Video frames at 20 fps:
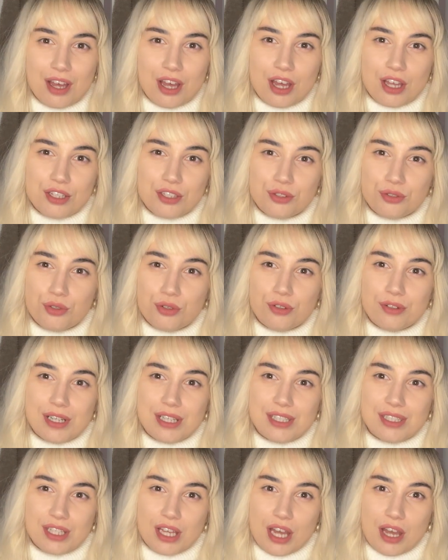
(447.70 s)
Her
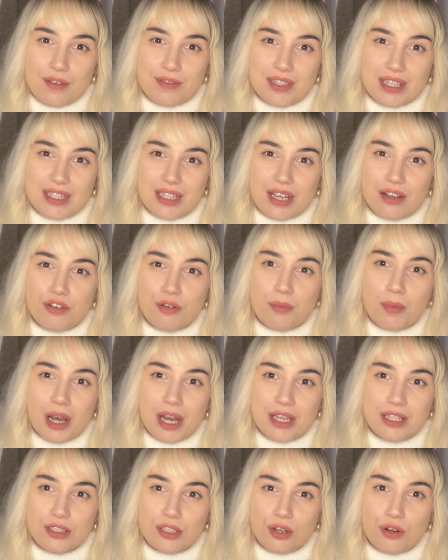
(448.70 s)
story serves as a
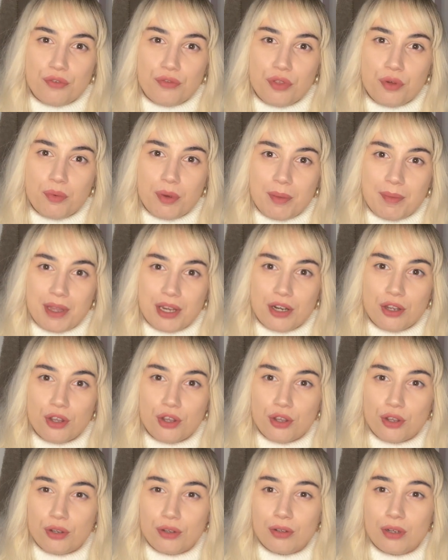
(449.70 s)
reminder of the women
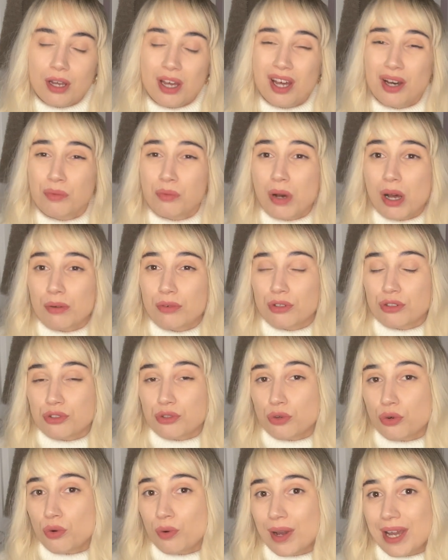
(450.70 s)
who, while
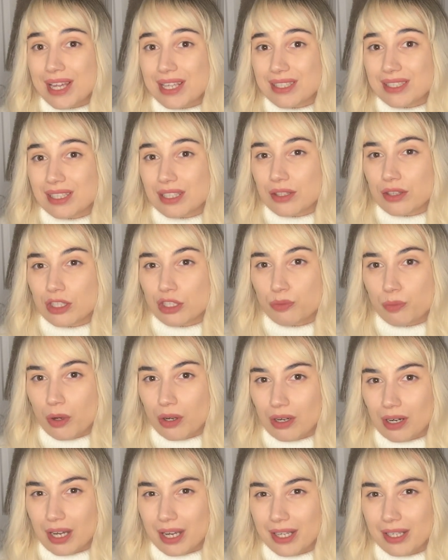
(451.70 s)
not always in the
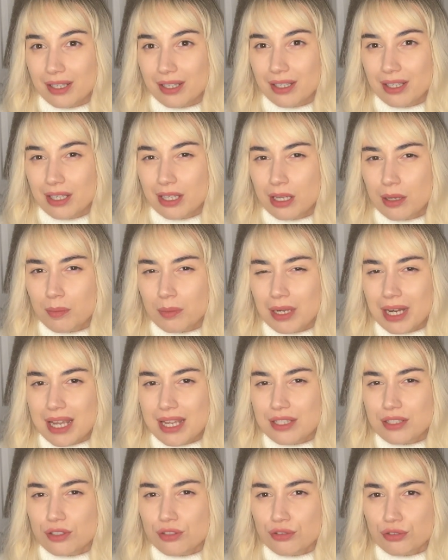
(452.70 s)
spotlight,
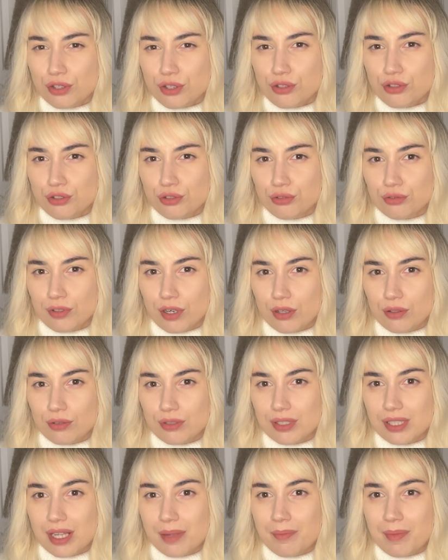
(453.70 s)
played crucial
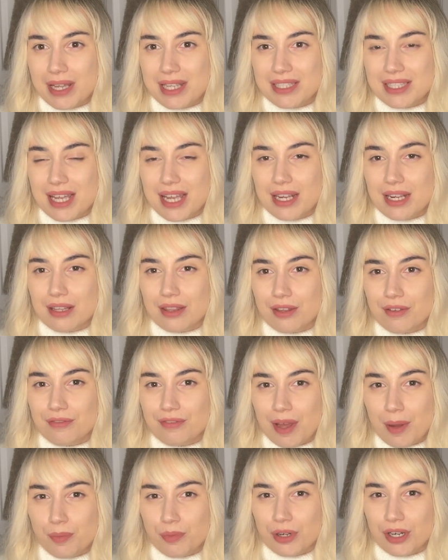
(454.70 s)
roles in maintaining the
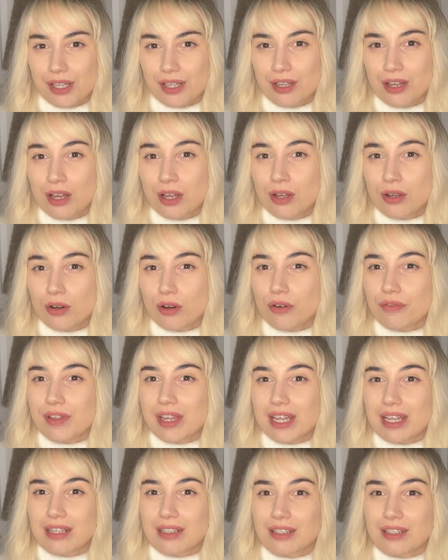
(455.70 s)
fabric
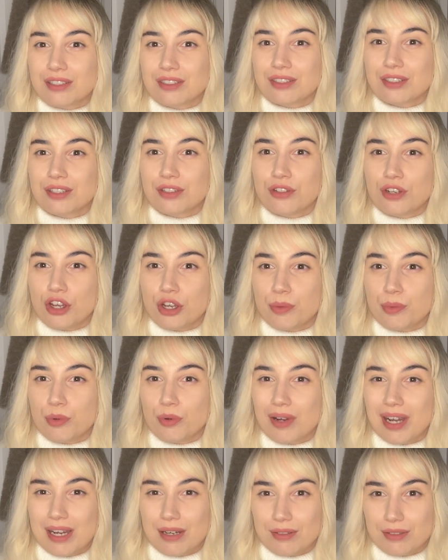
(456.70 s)
of England's
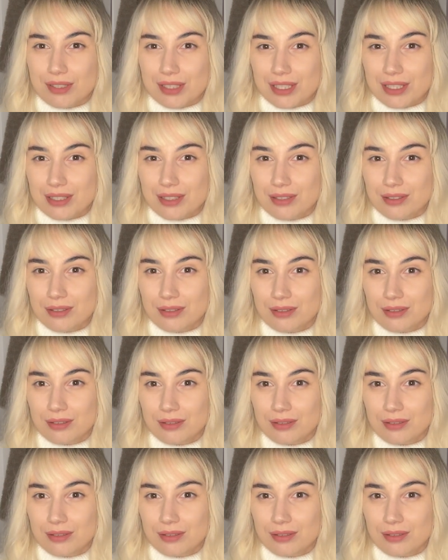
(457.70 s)
noble houses.